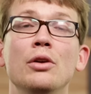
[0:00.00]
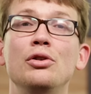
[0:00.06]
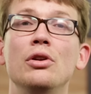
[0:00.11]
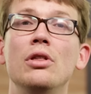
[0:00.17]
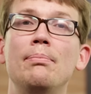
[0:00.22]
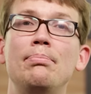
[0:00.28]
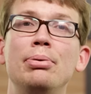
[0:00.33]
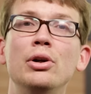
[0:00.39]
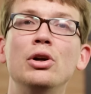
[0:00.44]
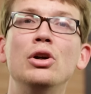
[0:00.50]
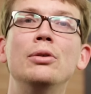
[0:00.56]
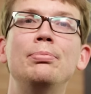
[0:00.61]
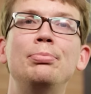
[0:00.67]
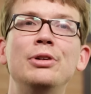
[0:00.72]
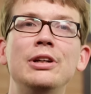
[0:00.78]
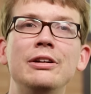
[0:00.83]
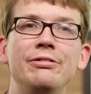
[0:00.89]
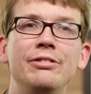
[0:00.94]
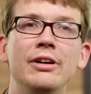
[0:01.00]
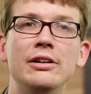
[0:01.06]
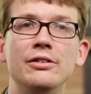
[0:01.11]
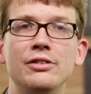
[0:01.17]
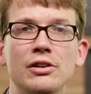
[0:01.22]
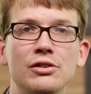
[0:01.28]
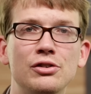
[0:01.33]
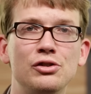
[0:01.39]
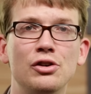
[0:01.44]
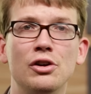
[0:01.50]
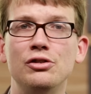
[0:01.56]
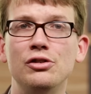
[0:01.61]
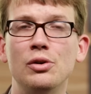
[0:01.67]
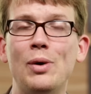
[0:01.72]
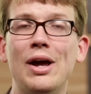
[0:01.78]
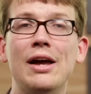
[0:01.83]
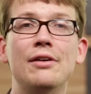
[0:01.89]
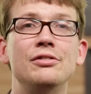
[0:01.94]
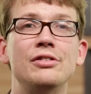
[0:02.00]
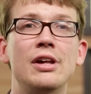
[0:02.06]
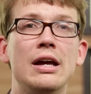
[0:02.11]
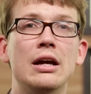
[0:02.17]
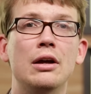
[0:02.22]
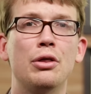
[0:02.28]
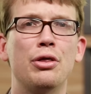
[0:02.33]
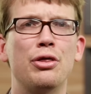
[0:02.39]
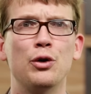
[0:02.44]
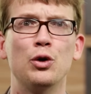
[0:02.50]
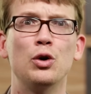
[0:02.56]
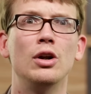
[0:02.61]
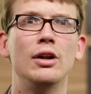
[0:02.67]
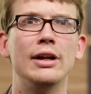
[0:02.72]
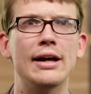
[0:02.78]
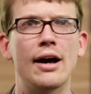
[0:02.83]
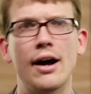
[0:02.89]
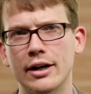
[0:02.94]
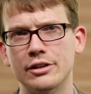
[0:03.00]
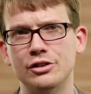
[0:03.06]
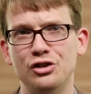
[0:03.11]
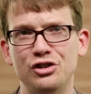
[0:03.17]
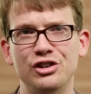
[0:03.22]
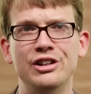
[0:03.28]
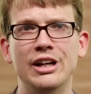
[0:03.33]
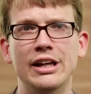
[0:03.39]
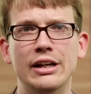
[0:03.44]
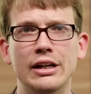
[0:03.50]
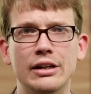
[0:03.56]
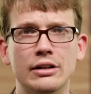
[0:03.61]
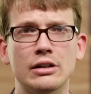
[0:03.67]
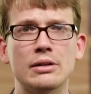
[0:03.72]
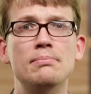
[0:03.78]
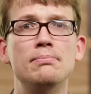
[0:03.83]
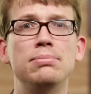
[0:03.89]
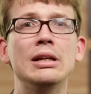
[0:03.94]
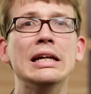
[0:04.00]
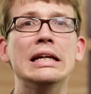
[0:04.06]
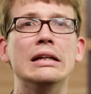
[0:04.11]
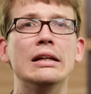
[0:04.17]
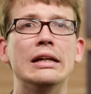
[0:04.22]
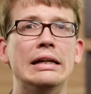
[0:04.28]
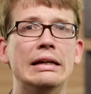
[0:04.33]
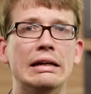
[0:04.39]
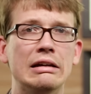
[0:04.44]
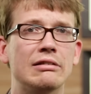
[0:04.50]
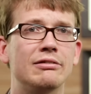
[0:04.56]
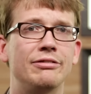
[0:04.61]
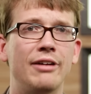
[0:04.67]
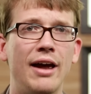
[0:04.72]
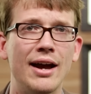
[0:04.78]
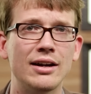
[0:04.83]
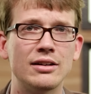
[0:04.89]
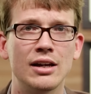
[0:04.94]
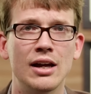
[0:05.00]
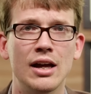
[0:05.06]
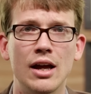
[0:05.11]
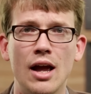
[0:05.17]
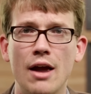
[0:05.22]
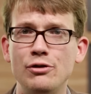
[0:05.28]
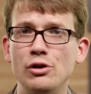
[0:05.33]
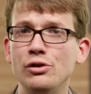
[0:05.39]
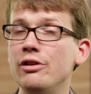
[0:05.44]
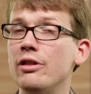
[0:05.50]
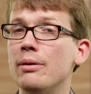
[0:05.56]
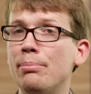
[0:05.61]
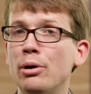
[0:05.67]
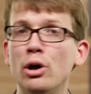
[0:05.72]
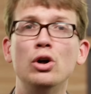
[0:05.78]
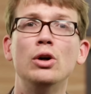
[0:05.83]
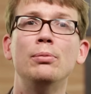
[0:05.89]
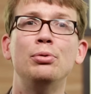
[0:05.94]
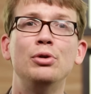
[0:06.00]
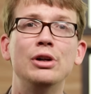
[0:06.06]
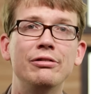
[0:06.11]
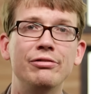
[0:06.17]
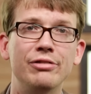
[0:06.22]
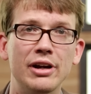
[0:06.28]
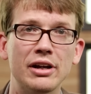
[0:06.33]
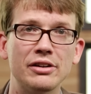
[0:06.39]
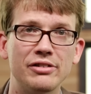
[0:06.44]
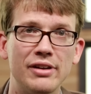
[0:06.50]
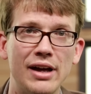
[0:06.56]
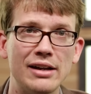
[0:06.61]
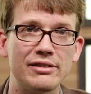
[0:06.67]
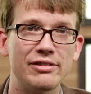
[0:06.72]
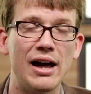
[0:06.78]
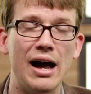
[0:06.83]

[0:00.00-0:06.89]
So the per prefix is just a way of saying thoroughly oxygenated, completely. In fact, if you see the per prefix, that's